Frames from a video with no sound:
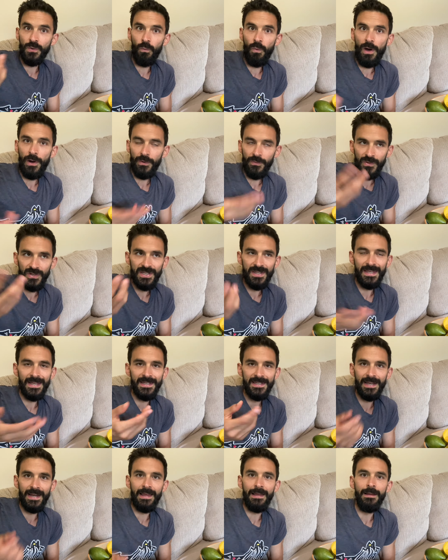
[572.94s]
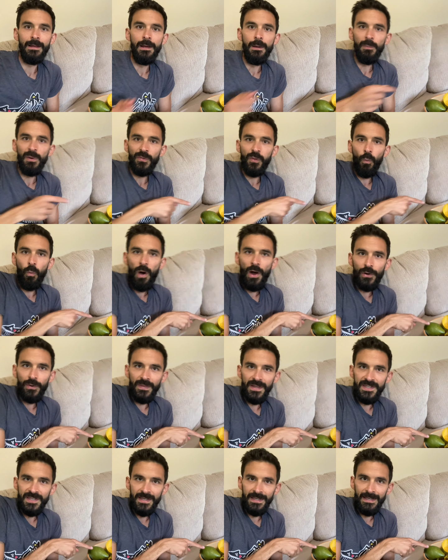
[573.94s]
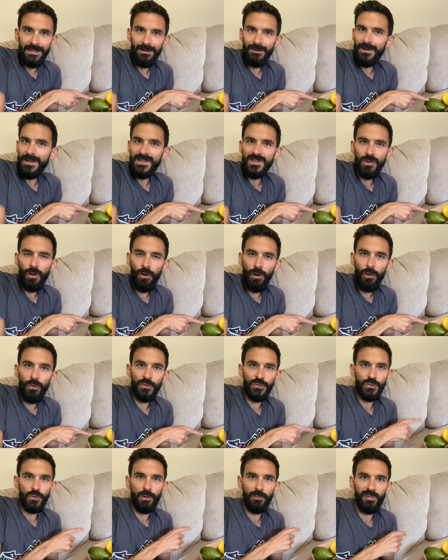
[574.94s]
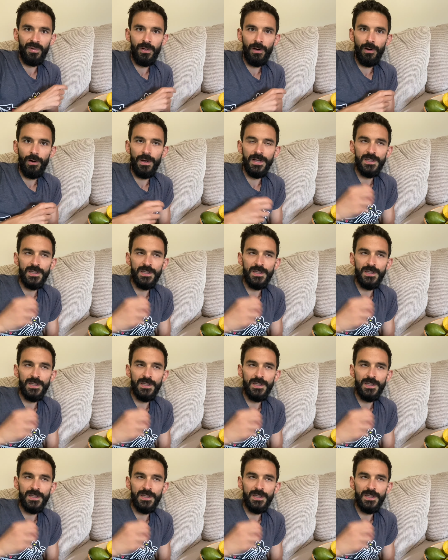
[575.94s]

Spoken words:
in water. There's things in it. But the water that's in here is ultra pure.